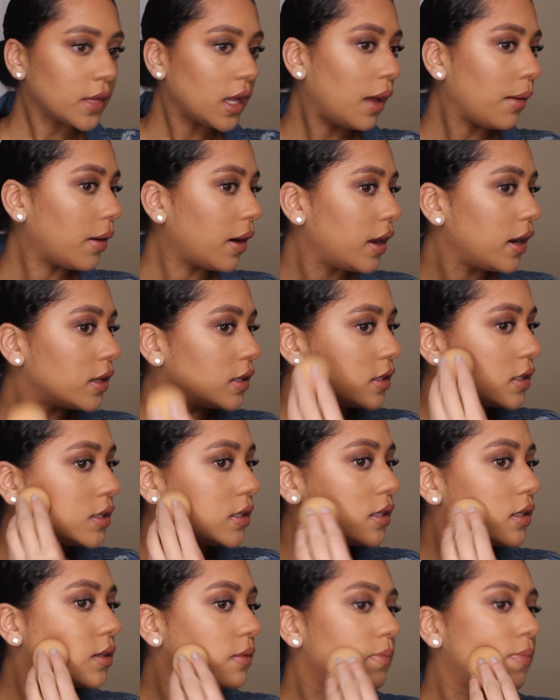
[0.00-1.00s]
I'm gonna
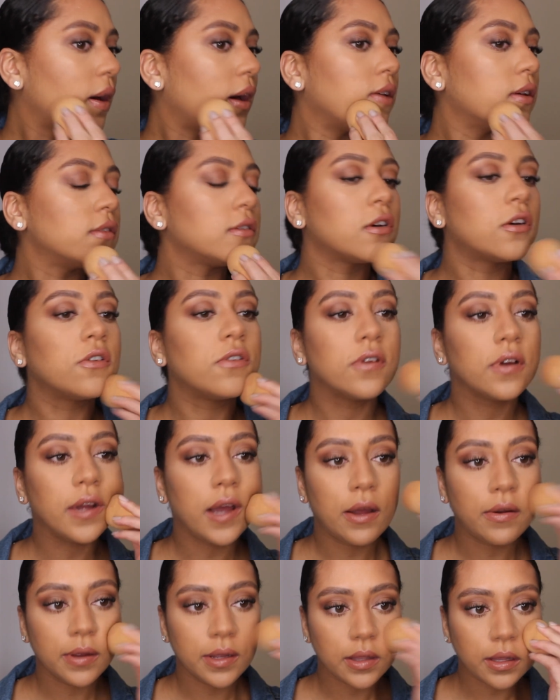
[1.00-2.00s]
just pounce over
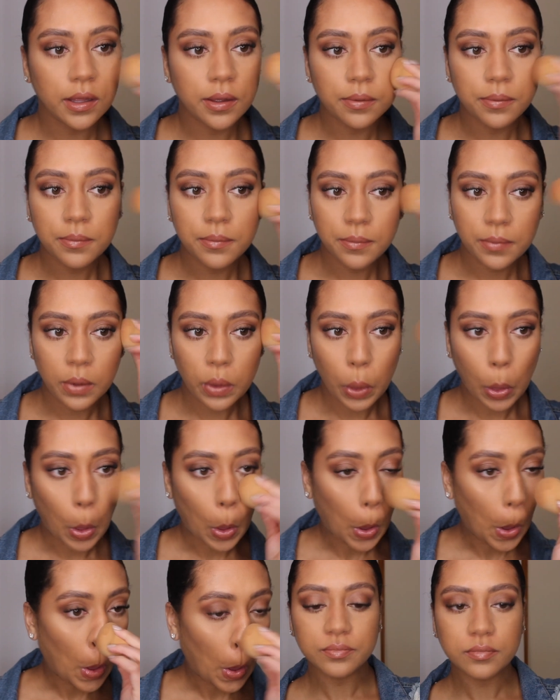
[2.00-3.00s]
everything.
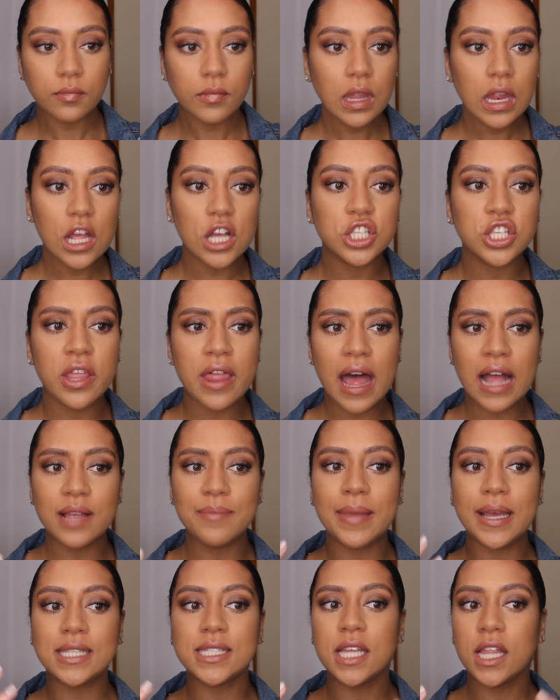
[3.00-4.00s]
So
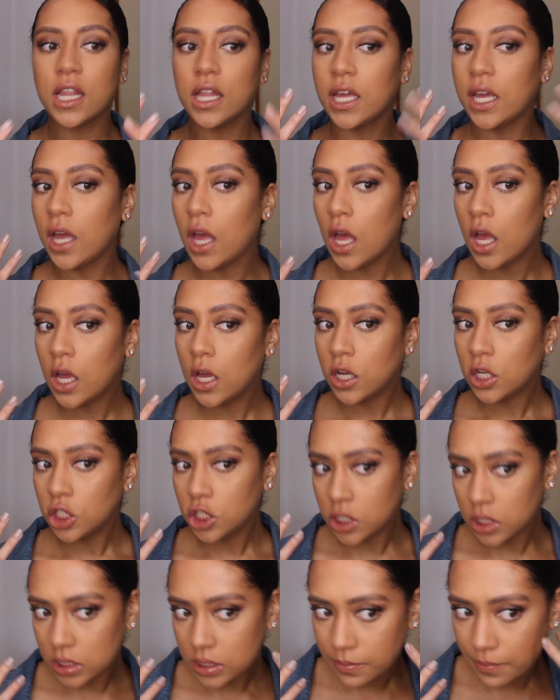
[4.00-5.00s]
that basically
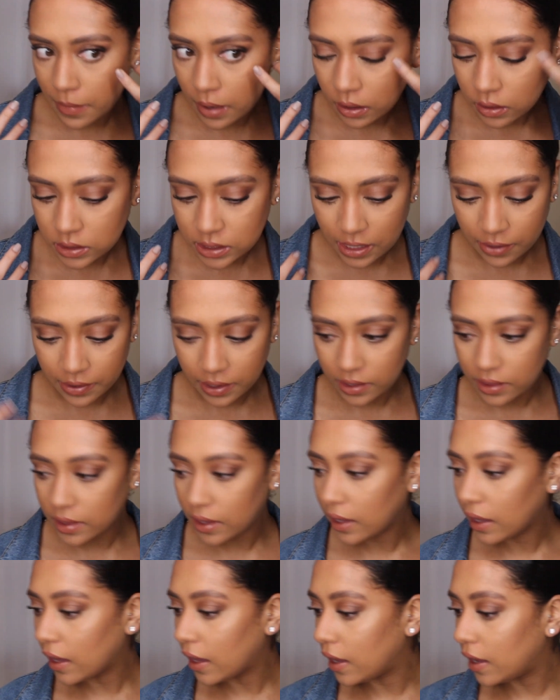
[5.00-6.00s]
just melts
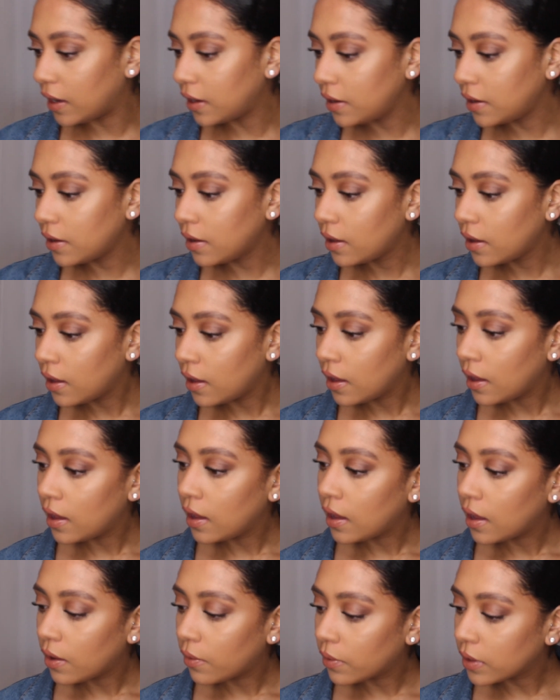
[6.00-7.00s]
everything in.
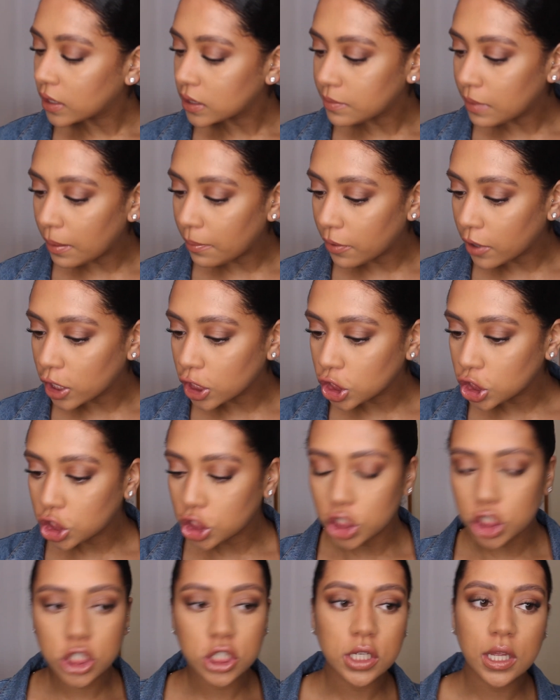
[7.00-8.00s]
Where's my
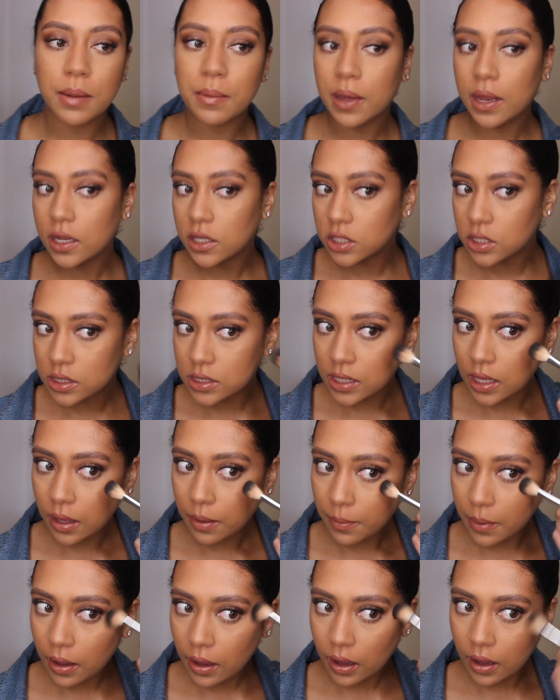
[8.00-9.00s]
brush? And I'm gonna just
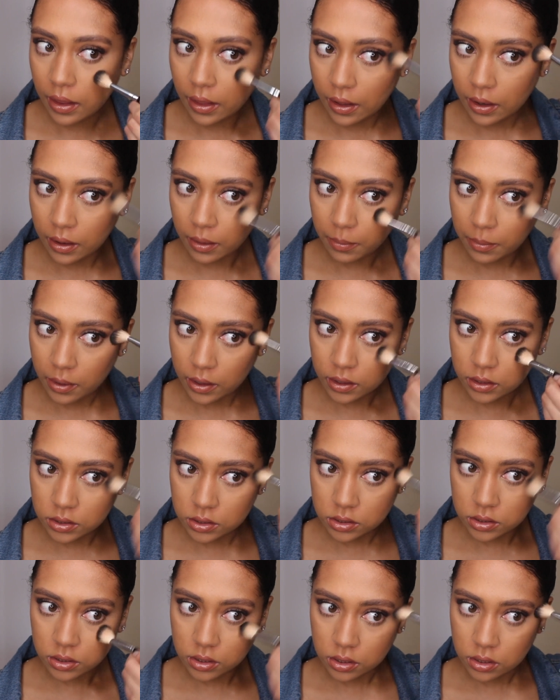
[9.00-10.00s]
take my highlighting
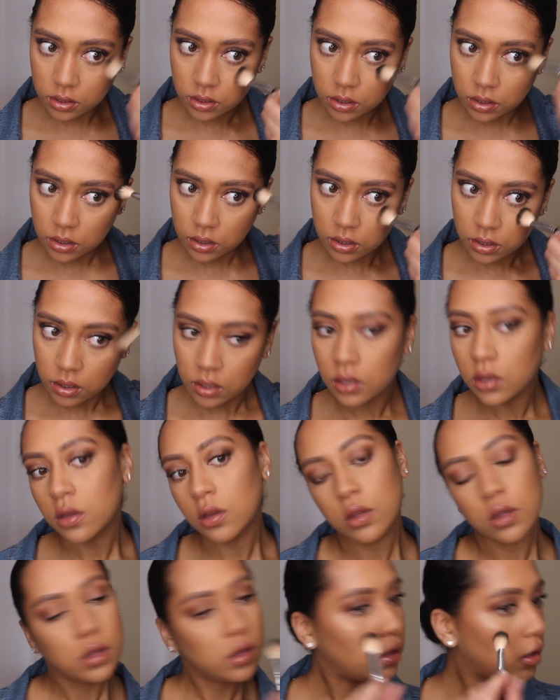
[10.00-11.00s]
brush
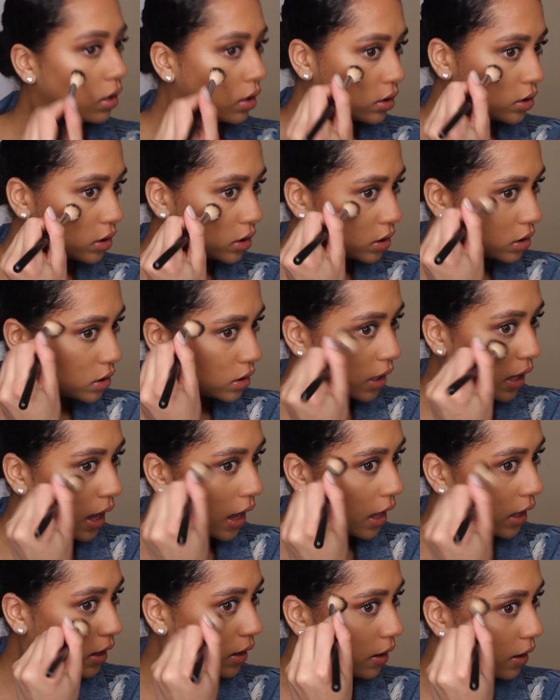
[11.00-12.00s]
and just
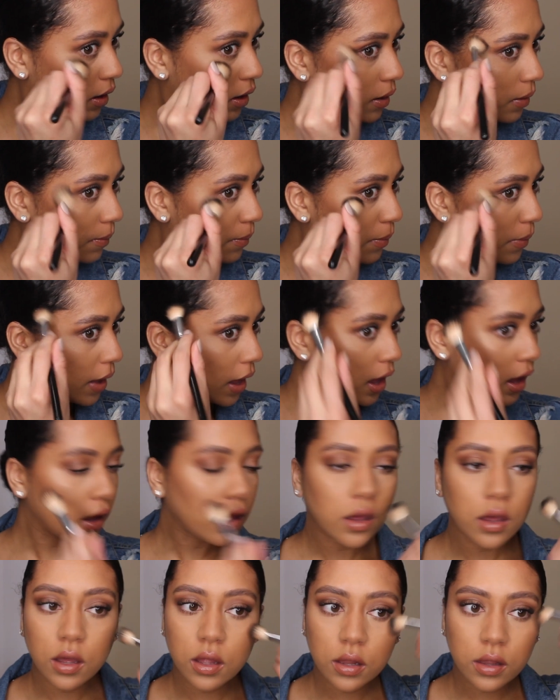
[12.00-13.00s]
add it
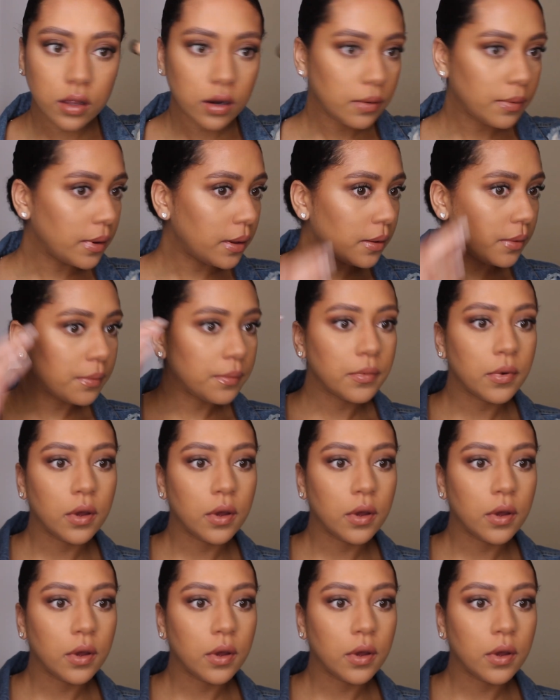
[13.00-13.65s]
back a little bit.